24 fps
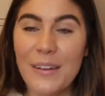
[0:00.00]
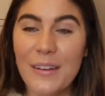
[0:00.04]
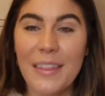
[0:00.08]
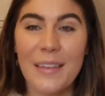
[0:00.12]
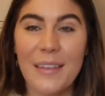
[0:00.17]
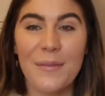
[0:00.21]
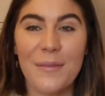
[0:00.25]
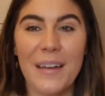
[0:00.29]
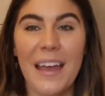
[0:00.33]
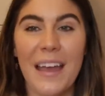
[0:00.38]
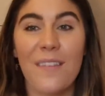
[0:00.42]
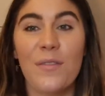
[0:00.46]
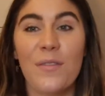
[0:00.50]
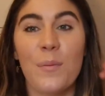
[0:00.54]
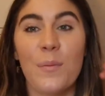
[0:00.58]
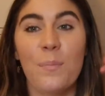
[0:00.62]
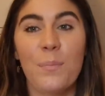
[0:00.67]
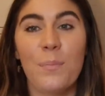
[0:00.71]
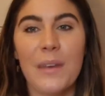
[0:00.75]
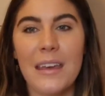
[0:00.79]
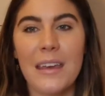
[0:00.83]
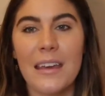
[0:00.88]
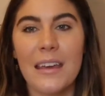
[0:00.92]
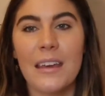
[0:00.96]
and then we have the
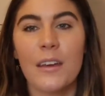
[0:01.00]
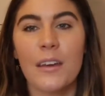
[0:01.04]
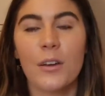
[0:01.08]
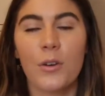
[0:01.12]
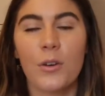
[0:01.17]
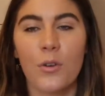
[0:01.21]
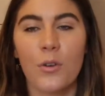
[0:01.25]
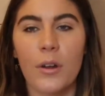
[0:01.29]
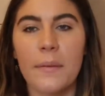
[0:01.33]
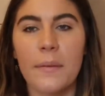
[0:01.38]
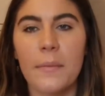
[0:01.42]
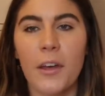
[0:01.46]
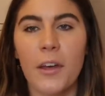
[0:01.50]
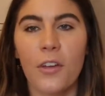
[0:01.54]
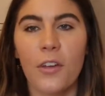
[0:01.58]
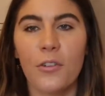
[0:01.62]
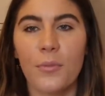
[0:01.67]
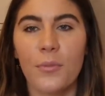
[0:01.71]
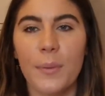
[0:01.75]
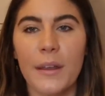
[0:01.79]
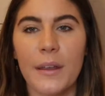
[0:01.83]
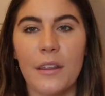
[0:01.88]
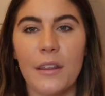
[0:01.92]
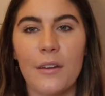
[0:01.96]
big cream
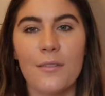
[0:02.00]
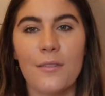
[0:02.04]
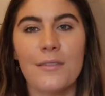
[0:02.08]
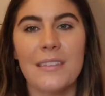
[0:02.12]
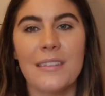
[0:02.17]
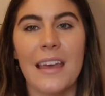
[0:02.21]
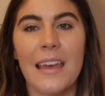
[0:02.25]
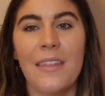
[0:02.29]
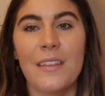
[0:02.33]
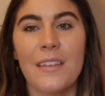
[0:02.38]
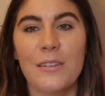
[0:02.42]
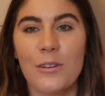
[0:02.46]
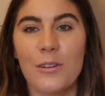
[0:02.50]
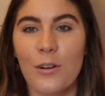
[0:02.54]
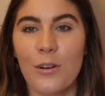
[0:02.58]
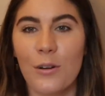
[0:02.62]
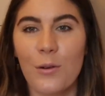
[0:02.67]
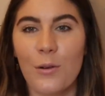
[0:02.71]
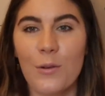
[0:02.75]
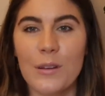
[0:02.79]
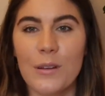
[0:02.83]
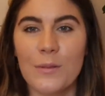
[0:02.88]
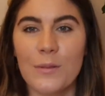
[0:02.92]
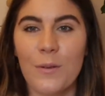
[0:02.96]
colored pillows and the
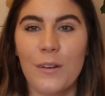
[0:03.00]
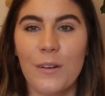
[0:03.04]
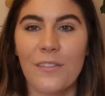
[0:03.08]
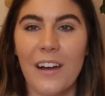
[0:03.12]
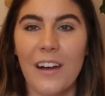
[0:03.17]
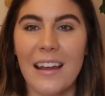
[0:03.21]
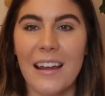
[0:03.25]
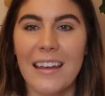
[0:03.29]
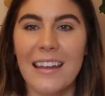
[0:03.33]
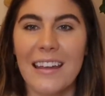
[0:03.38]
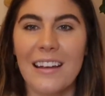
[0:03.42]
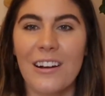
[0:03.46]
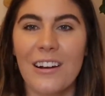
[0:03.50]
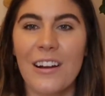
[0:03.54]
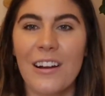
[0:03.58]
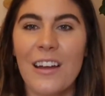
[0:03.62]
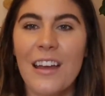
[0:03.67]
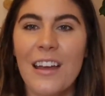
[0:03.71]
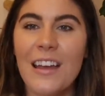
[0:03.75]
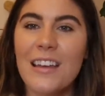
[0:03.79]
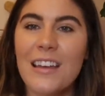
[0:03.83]
turquoise one right here.